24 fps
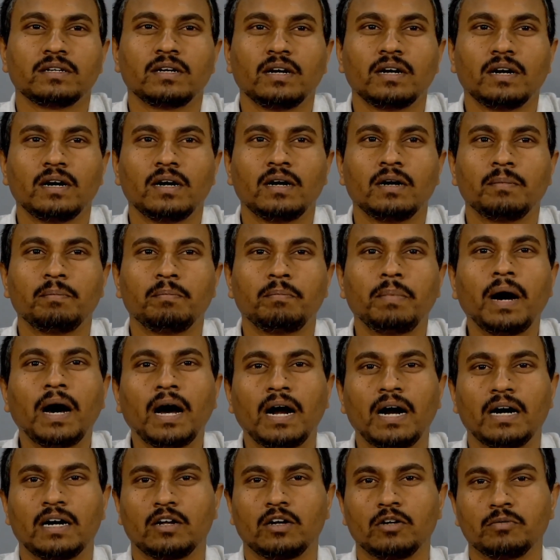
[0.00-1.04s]

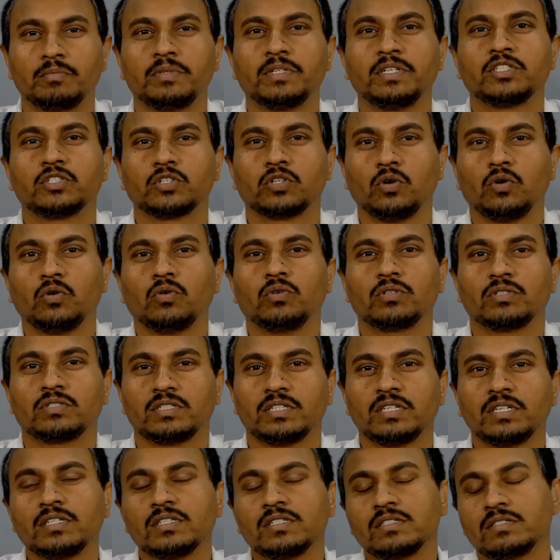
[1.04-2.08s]
part of this course
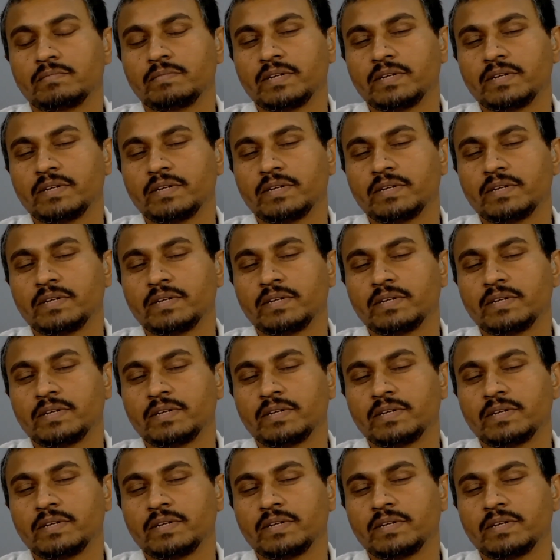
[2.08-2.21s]
is